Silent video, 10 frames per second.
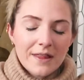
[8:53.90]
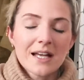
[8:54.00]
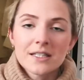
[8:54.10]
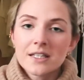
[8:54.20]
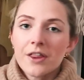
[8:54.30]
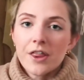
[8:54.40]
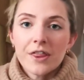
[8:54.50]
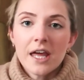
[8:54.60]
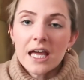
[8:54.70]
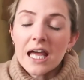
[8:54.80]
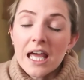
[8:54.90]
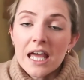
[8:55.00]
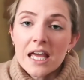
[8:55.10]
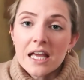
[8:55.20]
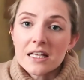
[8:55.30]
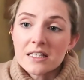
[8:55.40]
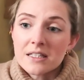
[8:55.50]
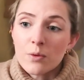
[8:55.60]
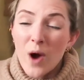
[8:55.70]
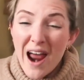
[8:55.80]
that's another thing, is
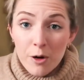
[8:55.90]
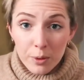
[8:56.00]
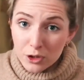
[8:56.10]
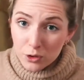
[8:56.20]
wearable